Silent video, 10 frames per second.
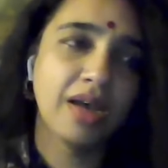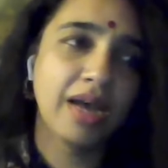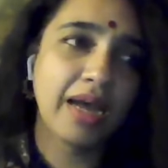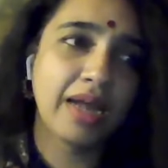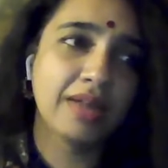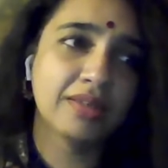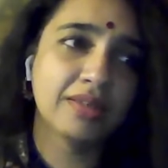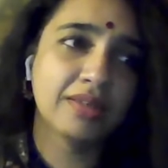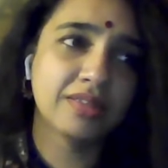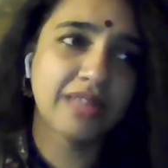And
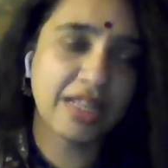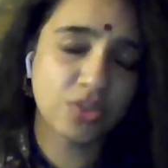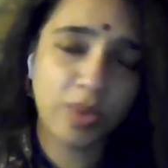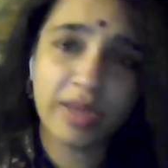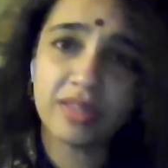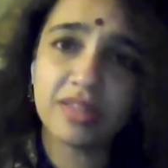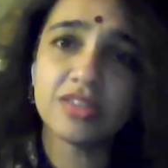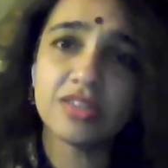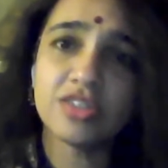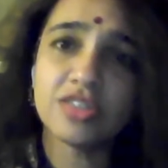that's why I think
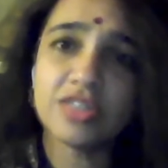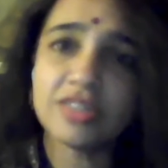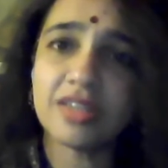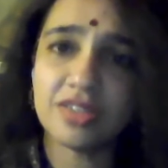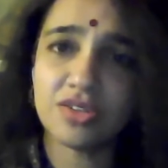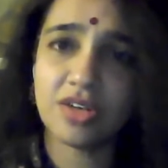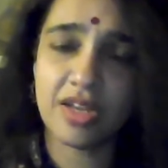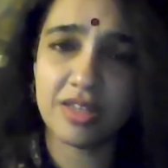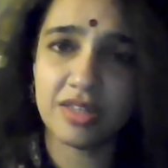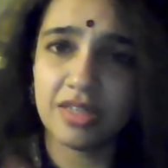in
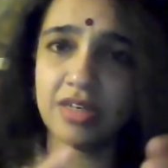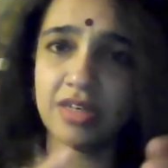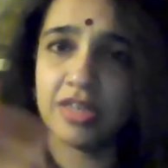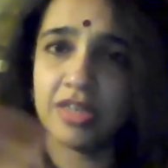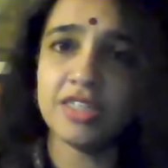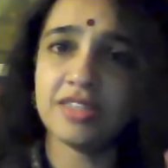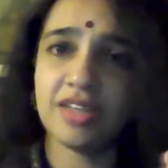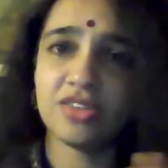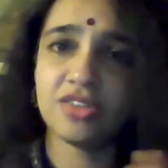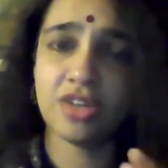decentralized, in, in a
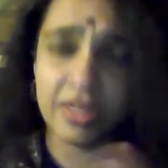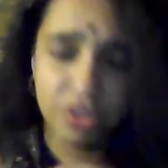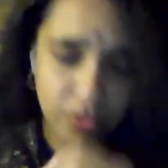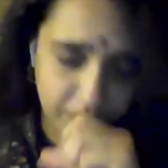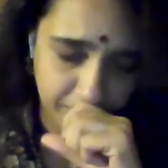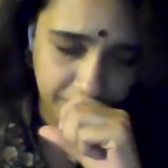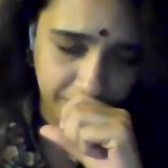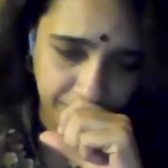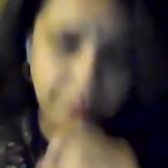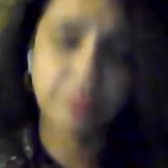decentralized
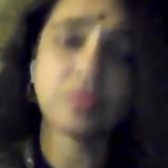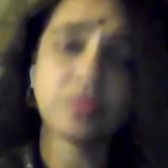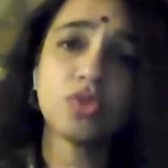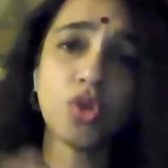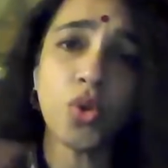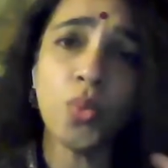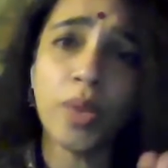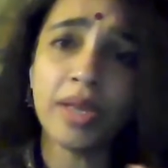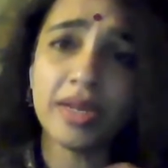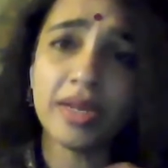way,
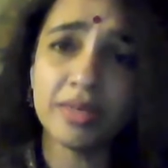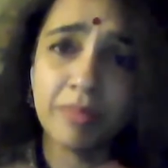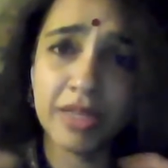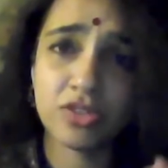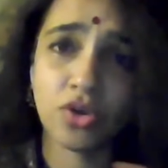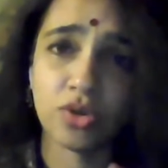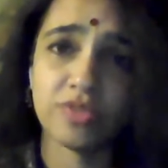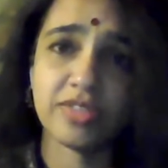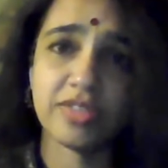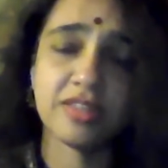it makes a lot of
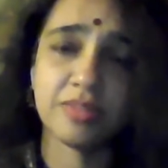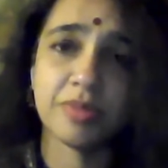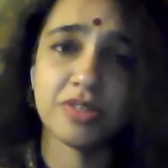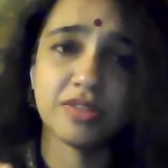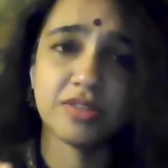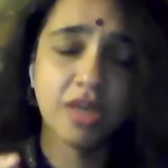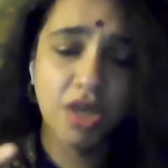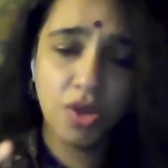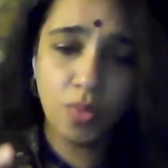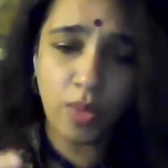sense, because
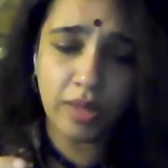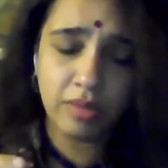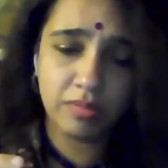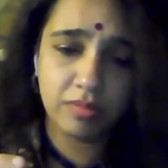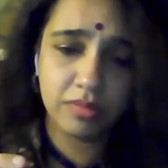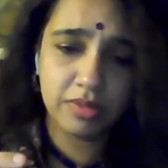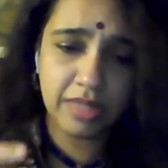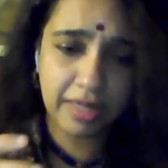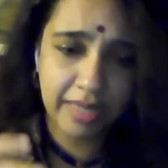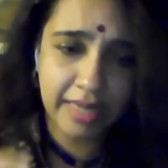when there are
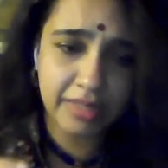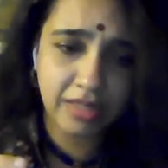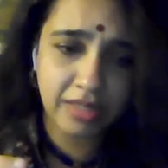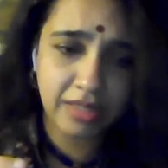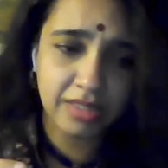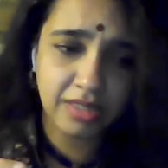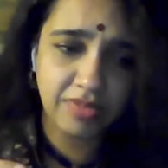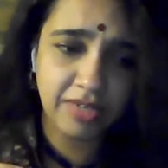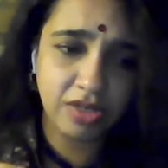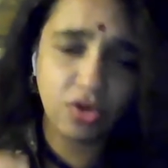case studies I've
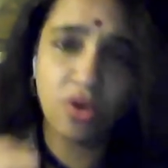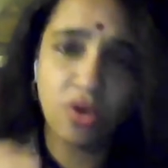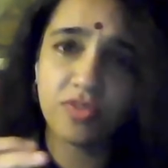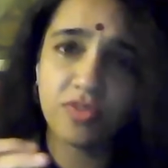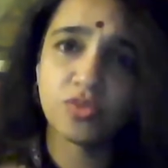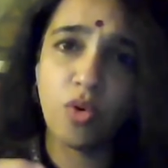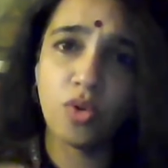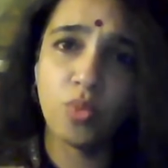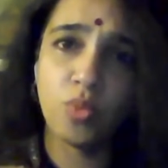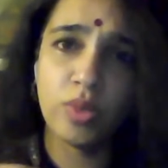taken of a small
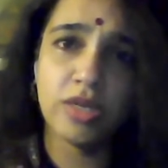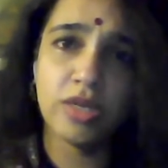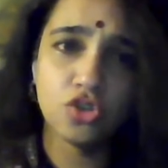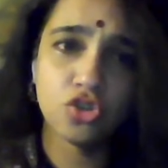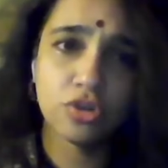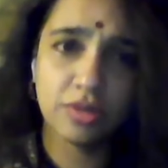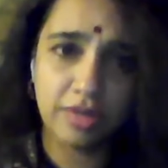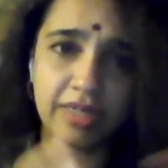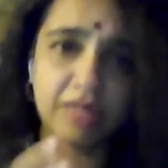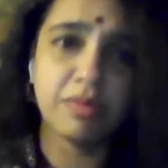village, right,
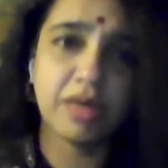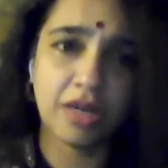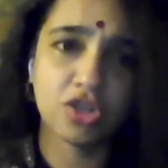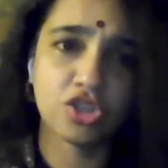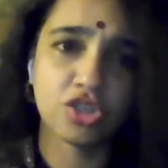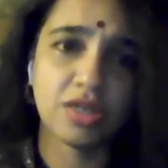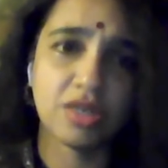in Maharashtra,